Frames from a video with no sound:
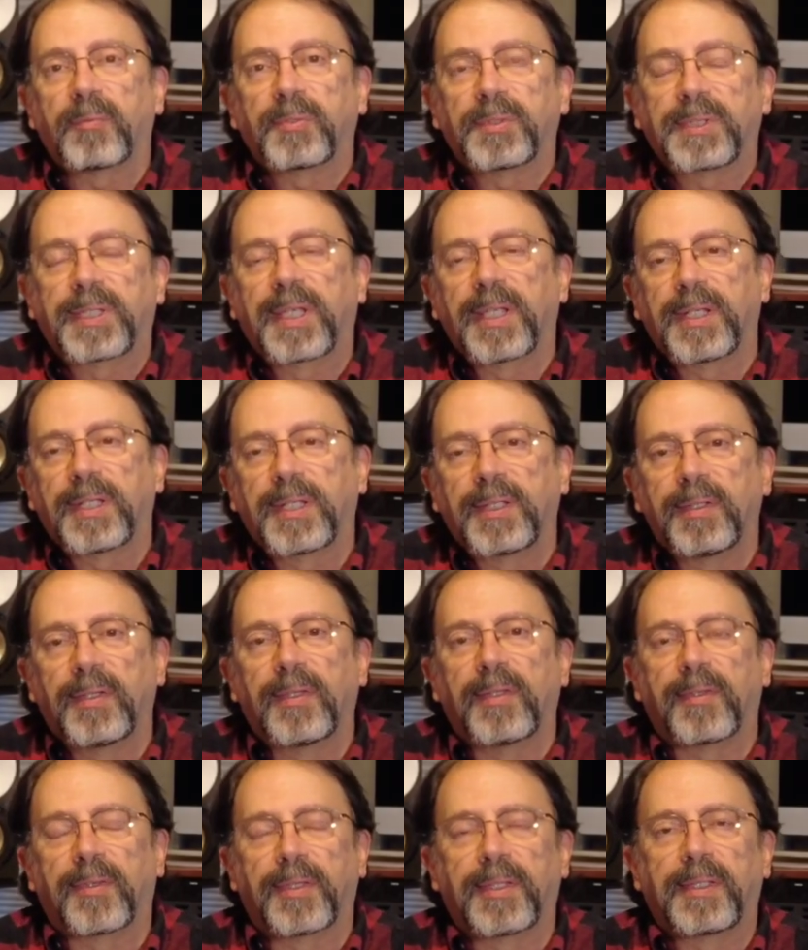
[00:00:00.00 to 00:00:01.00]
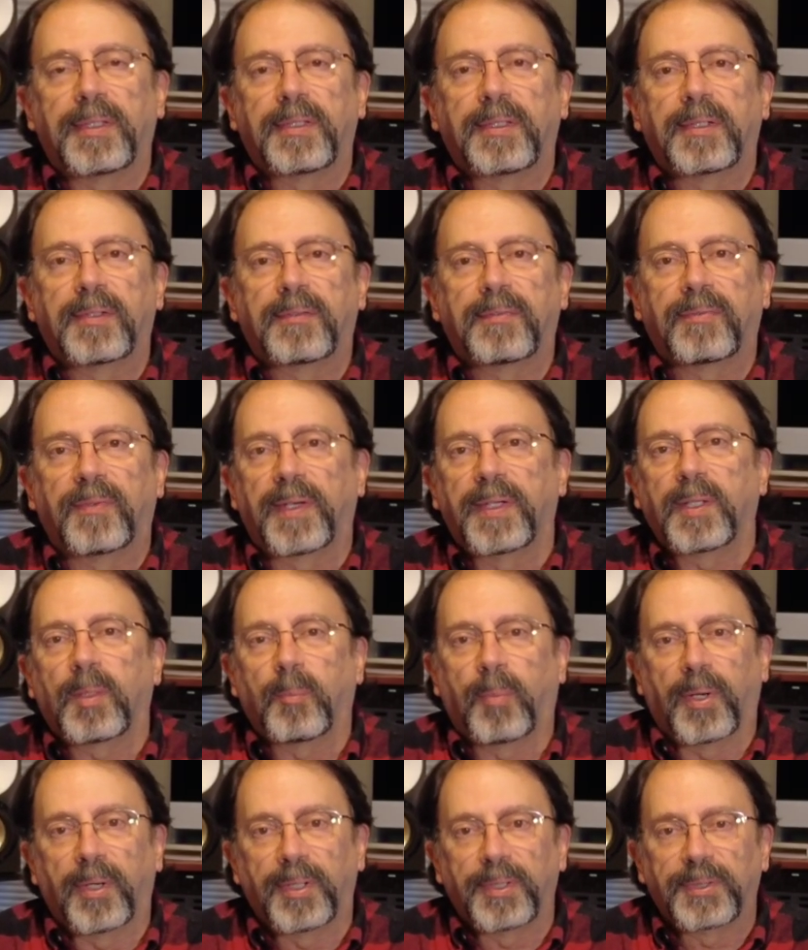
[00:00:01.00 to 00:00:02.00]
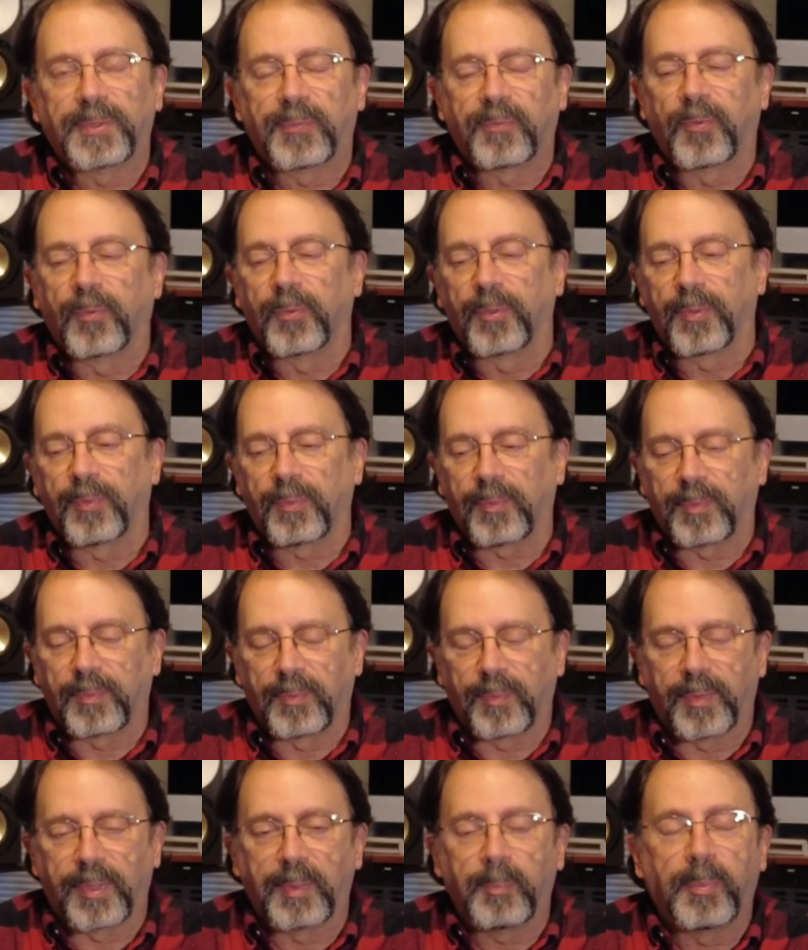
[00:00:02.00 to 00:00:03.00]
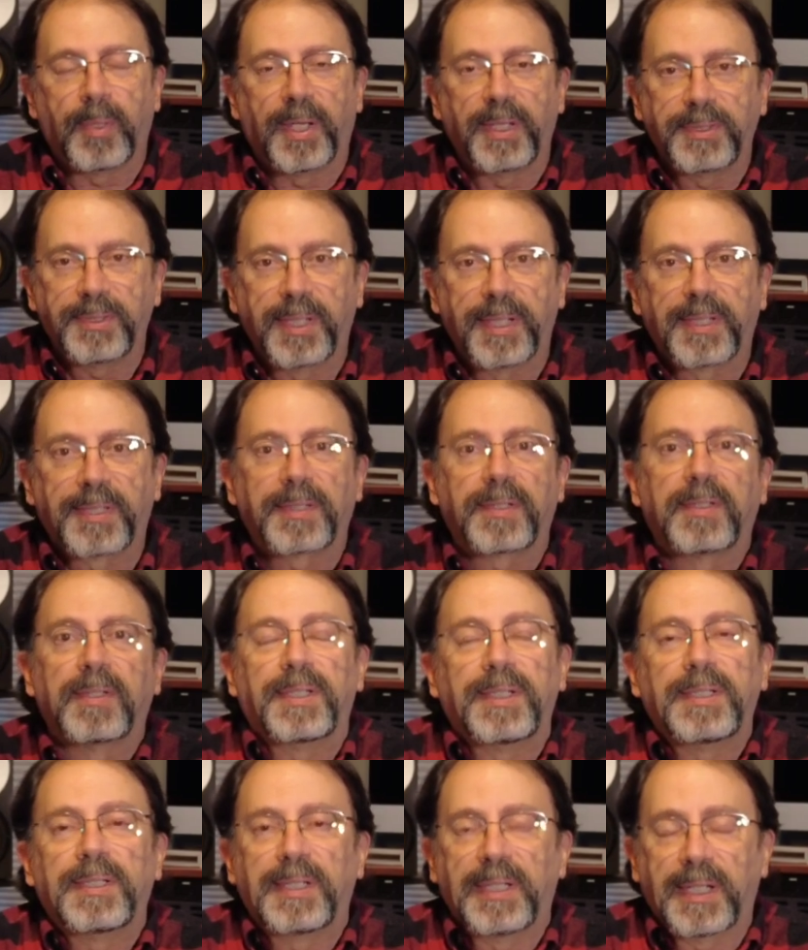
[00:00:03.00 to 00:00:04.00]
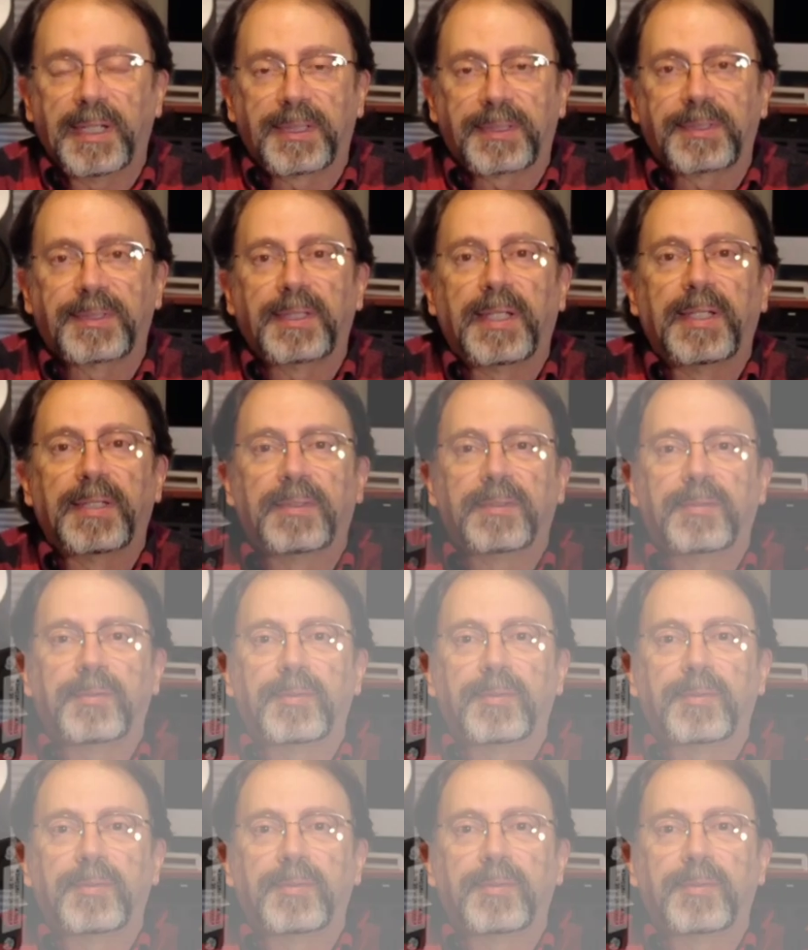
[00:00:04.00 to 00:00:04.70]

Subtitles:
was getting the final parts for the Bondtech DDX and